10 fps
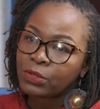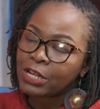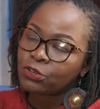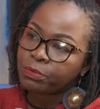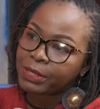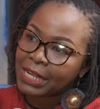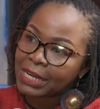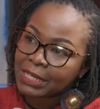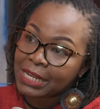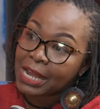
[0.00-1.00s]
So that will be
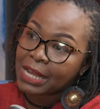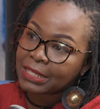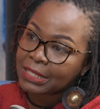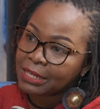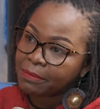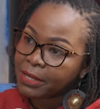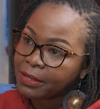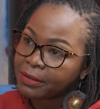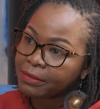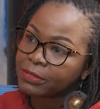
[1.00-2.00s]
done at Anga
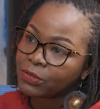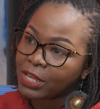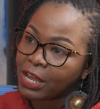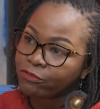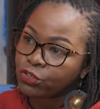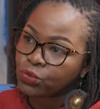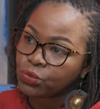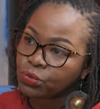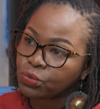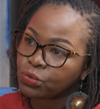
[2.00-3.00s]
Cinema. So they have
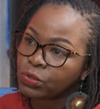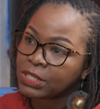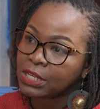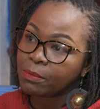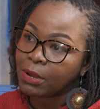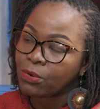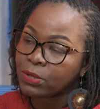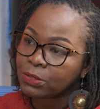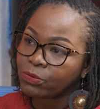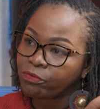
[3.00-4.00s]
two cinema
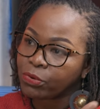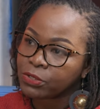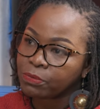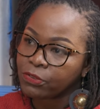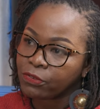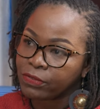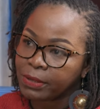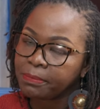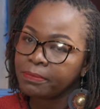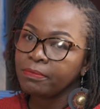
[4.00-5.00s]
halls. We've booked both of
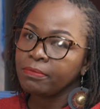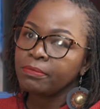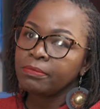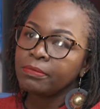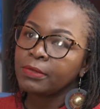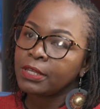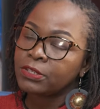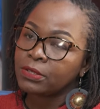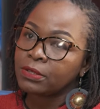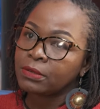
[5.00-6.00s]
them.
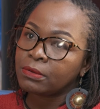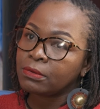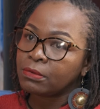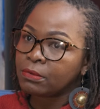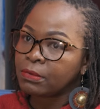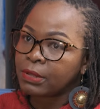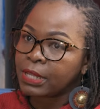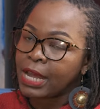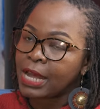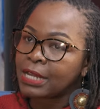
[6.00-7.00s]
So
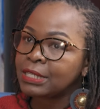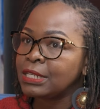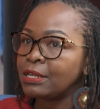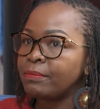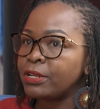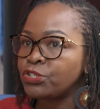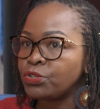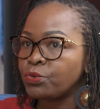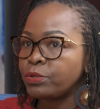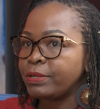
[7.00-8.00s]
the Anga Cinema
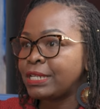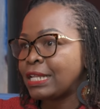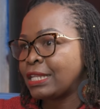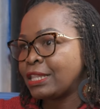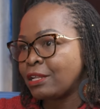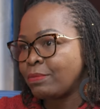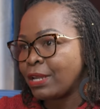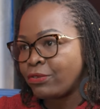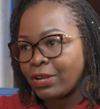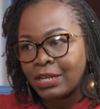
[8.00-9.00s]
show will be done there. There'll
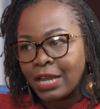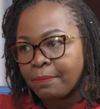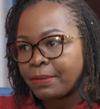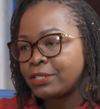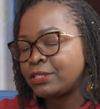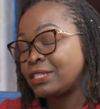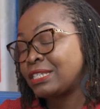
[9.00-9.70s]
be a red carpet.